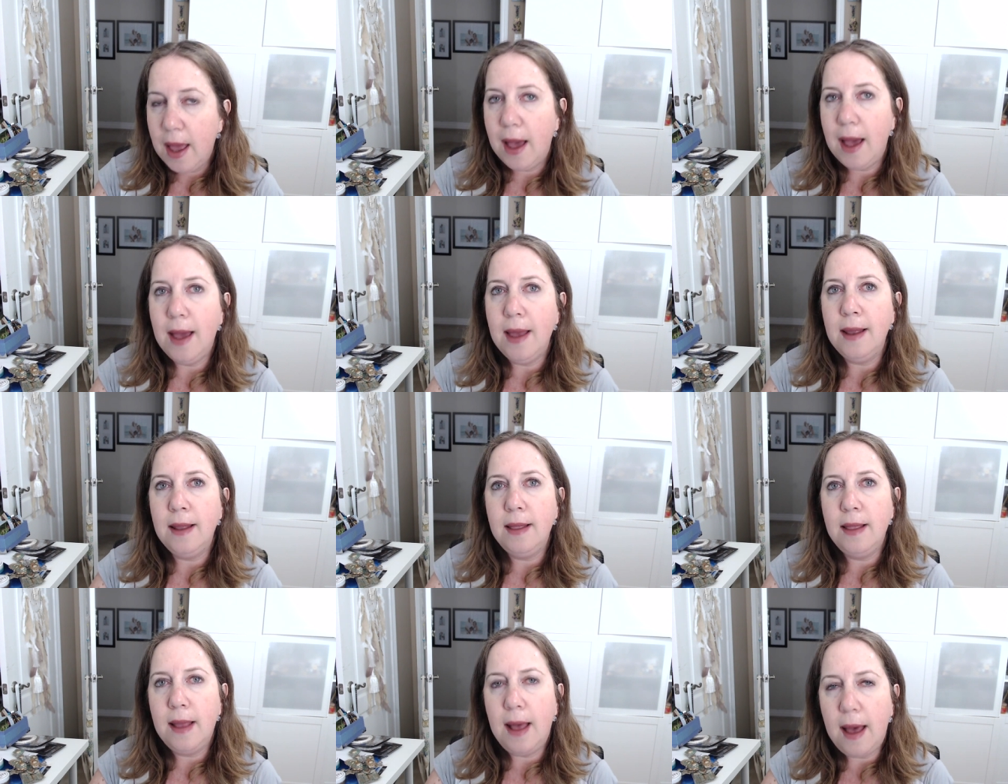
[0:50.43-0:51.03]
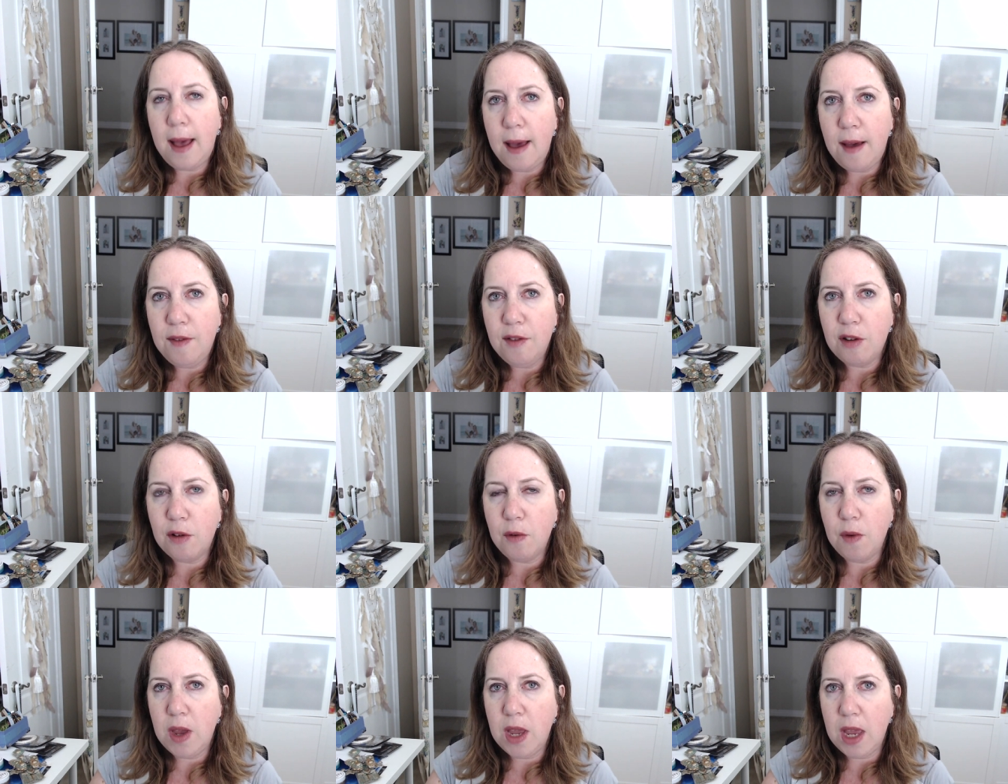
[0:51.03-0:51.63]
I love
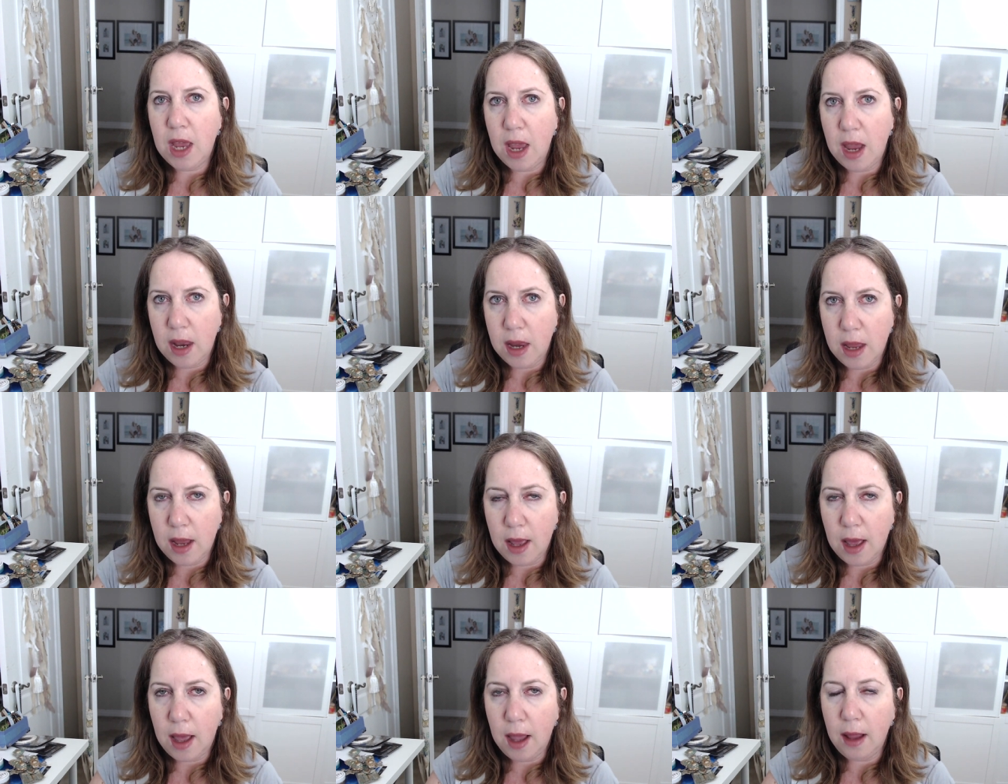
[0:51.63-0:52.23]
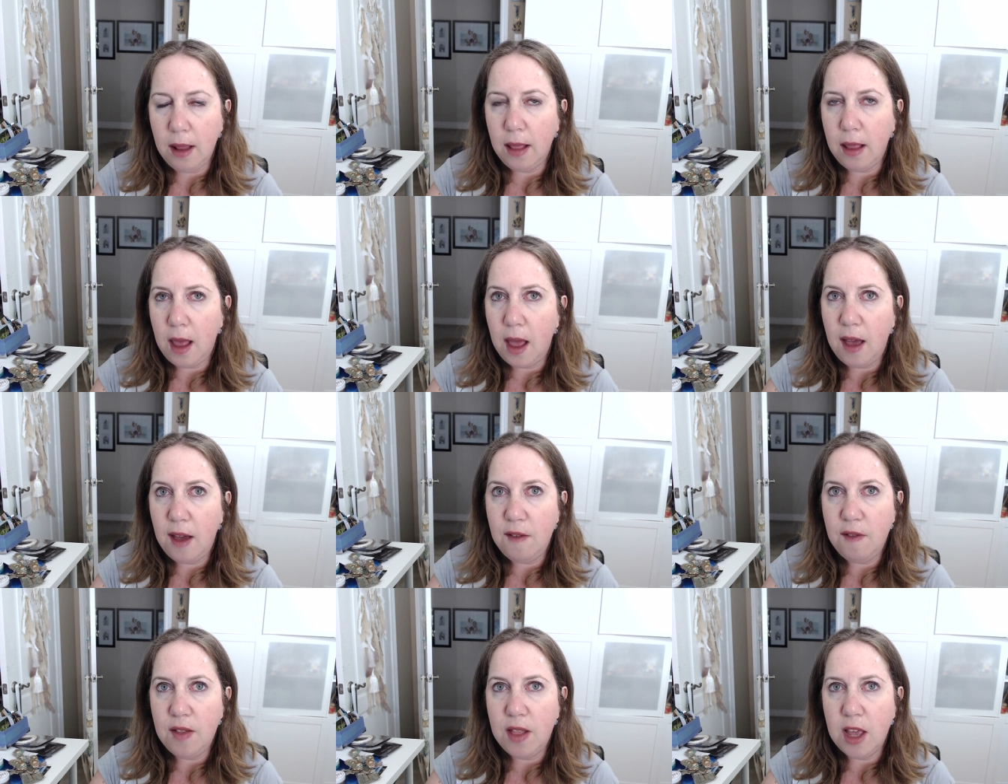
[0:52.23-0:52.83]
creating. I
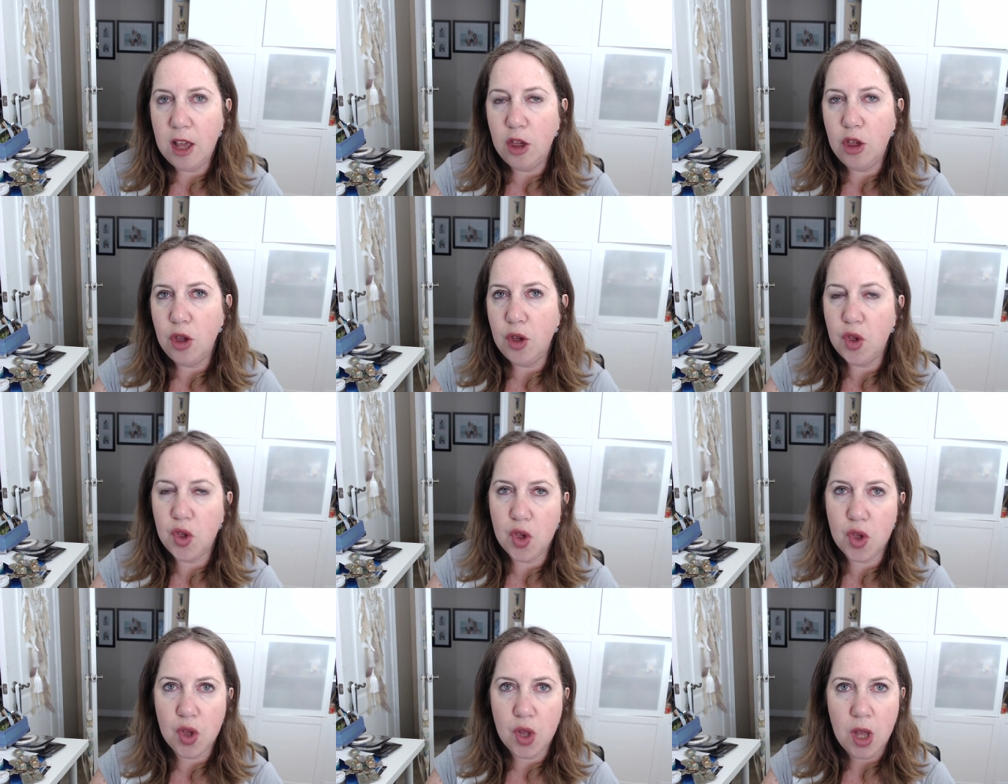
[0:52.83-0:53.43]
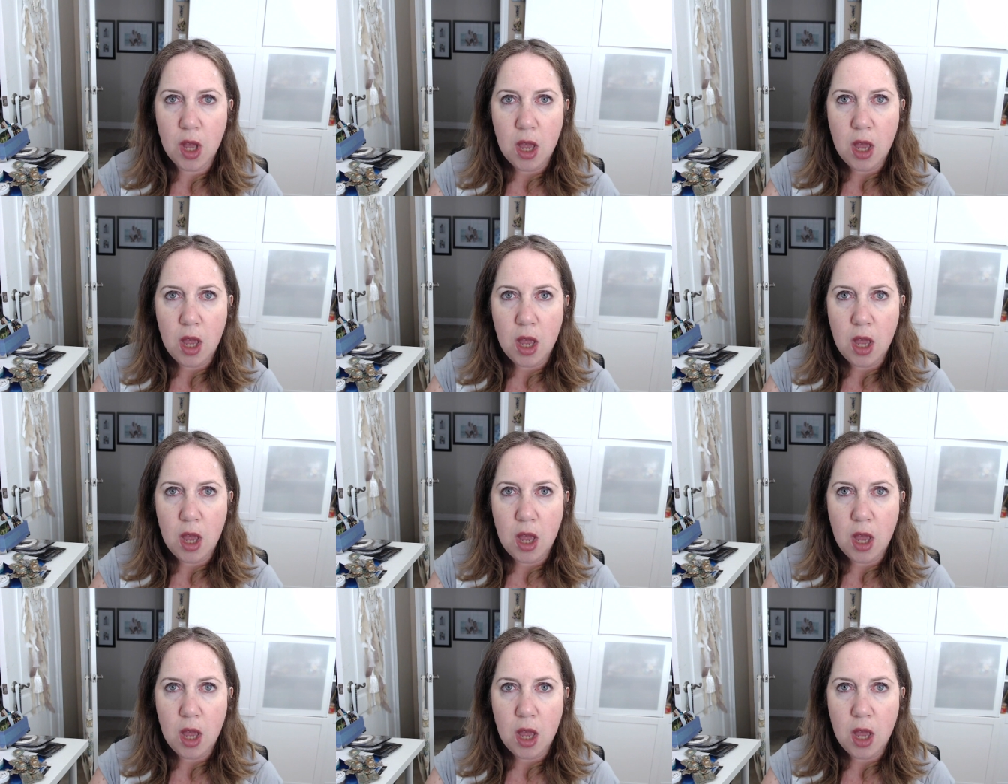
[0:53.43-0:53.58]
love like just